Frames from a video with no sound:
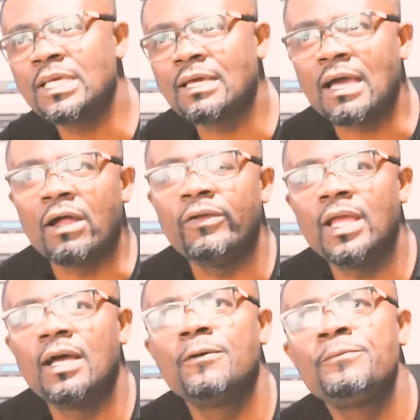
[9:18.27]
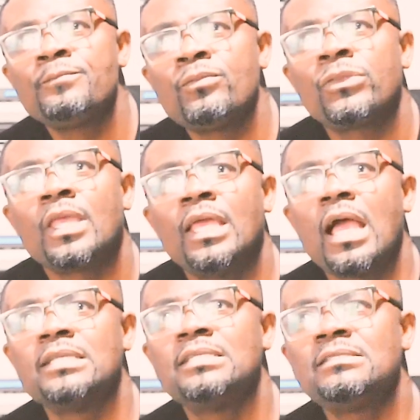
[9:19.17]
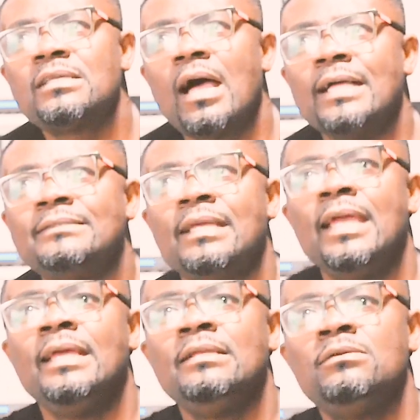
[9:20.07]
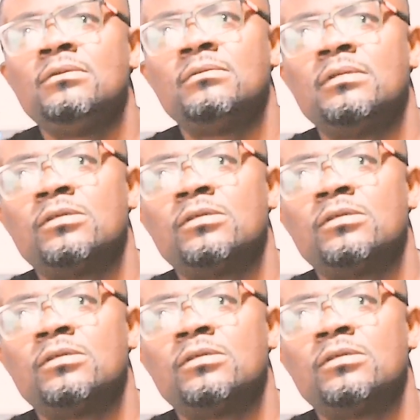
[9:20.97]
career, he hasn't attained